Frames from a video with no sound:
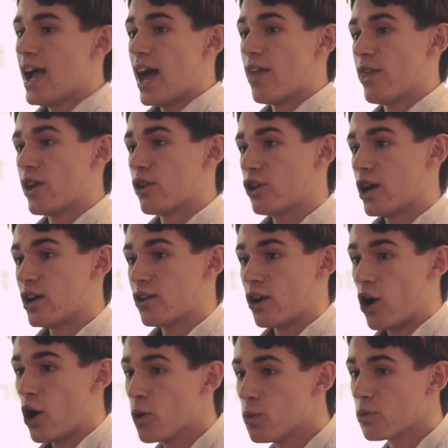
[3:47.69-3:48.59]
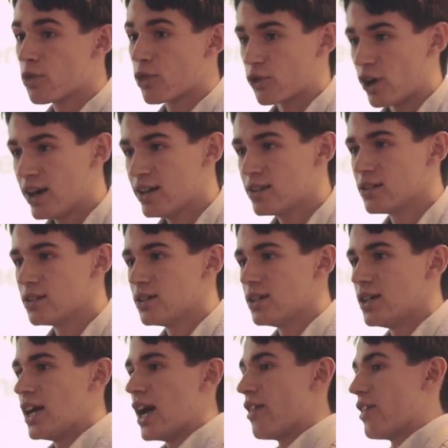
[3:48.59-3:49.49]
and then created our own thread,
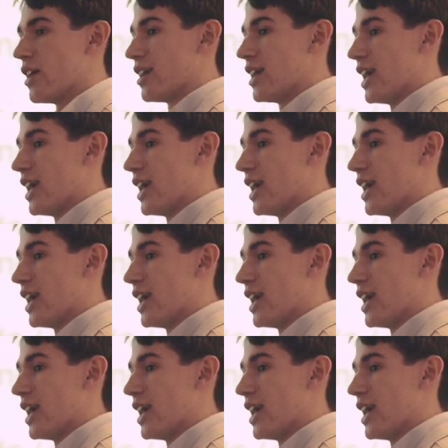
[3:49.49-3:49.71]
and then